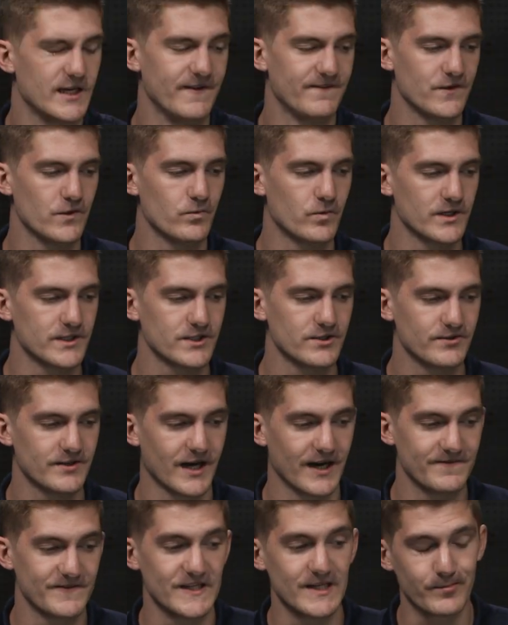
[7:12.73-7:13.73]
If you want to
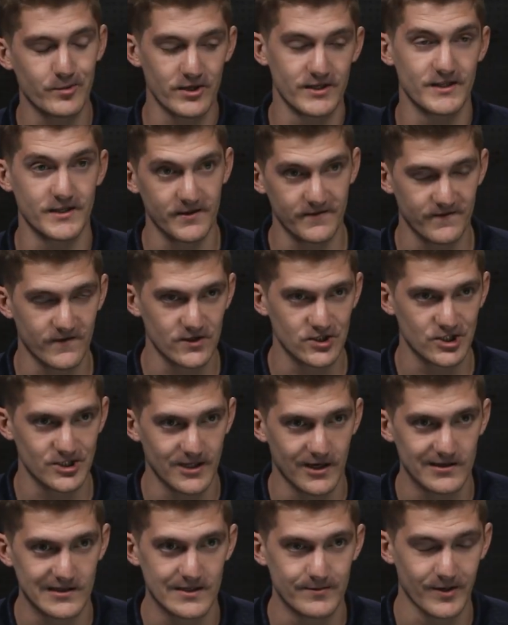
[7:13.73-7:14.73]
dive deeper into the
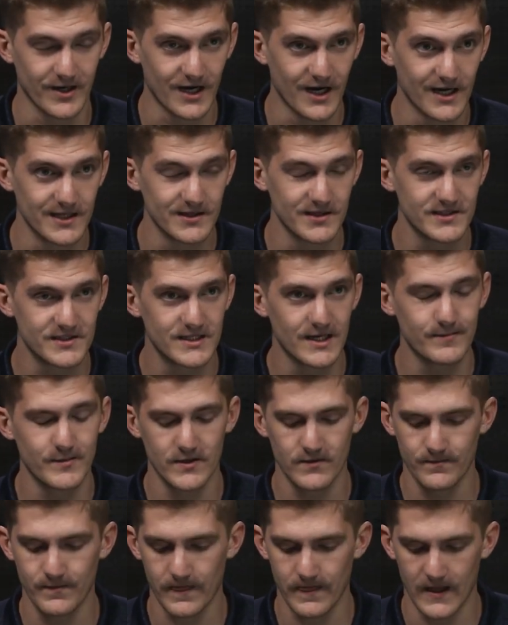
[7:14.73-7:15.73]
functionality behind this
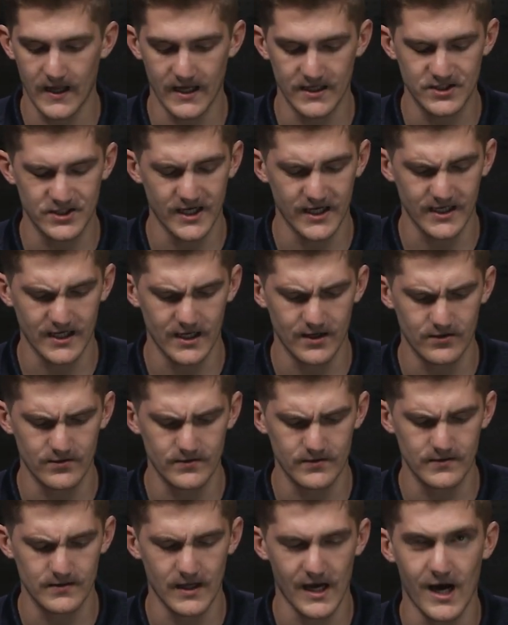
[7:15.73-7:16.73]
demo and check
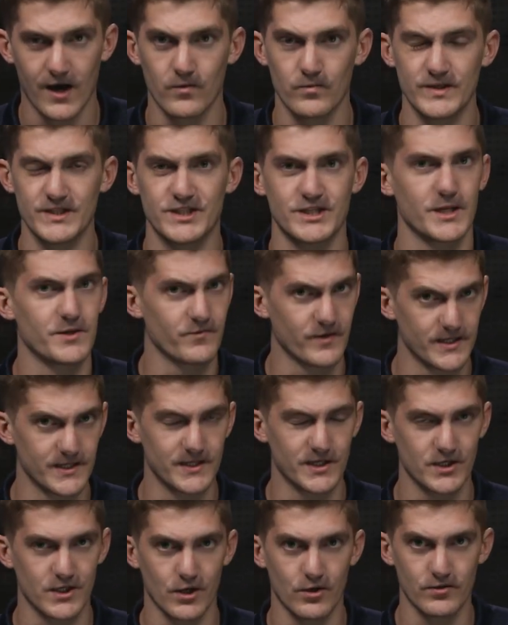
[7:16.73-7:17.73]
out how we
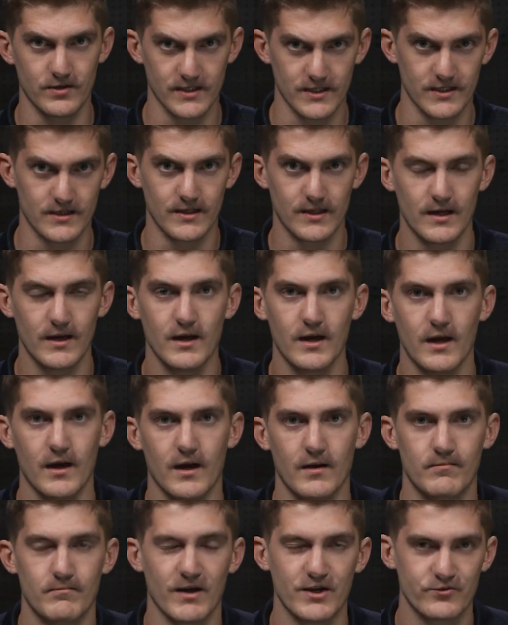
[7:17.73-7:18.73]
generated the code in
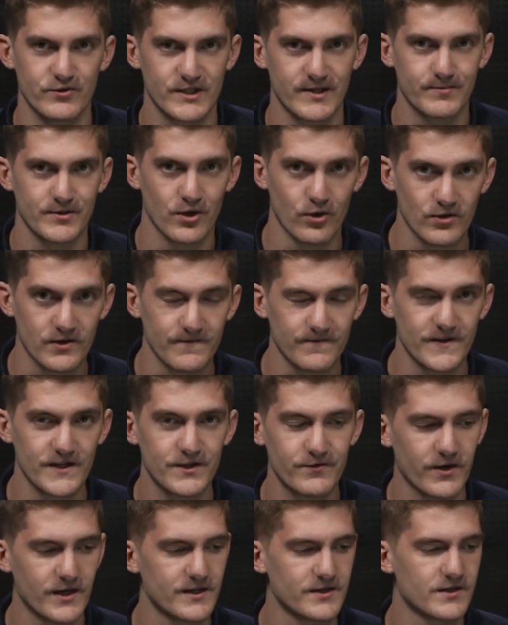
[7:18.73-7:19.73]
Microchip Code
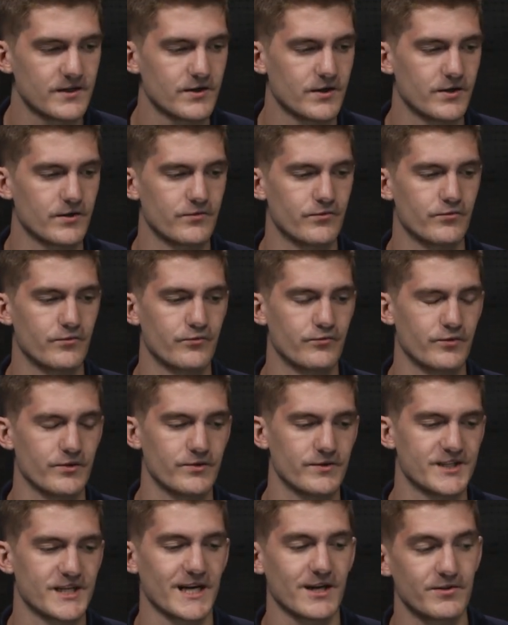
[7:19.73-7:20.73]
Configurator,
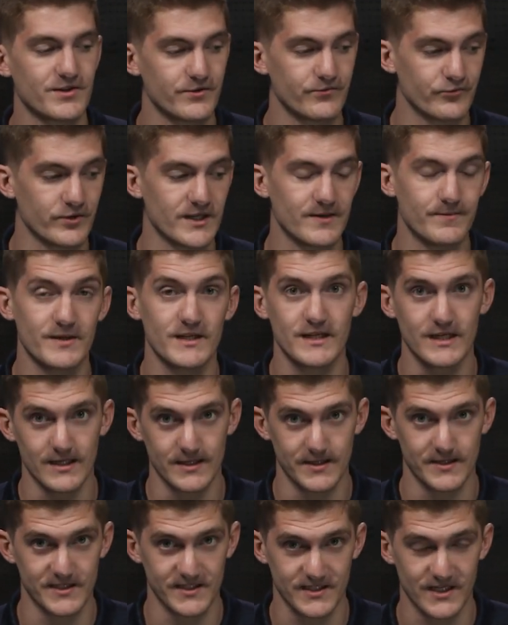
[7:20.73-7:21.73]
check out the README in
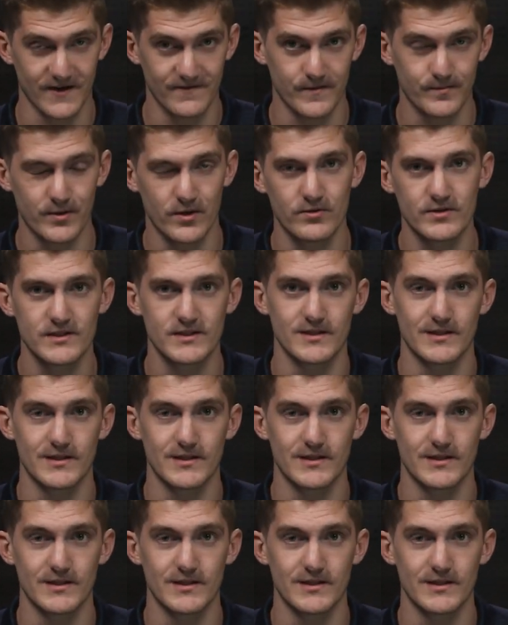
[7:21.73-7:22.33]
the Discover post.